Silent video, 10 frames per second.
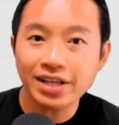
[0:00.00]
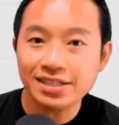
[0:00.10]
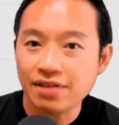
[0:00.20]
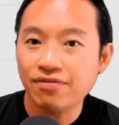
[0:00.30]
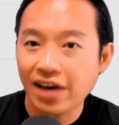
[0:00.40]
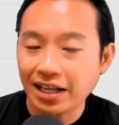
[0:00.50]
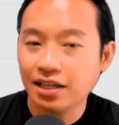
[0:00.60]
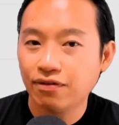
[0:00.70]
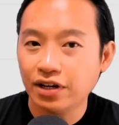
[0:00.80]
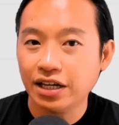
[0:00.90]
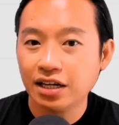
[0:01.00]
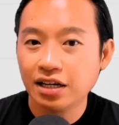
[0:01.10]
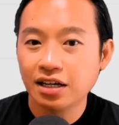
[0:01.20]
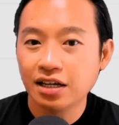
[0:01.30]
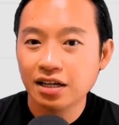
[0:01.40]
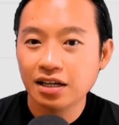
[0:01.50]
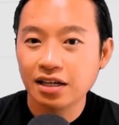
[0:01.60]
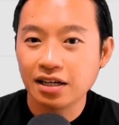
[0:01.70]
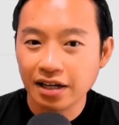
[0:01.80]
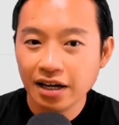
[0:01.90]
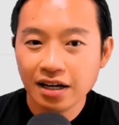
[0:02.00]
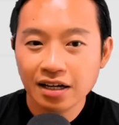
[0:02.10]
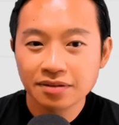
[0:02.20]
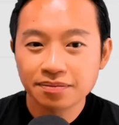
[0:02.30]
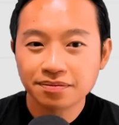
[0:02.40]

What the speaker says: trends effectively. Yeah.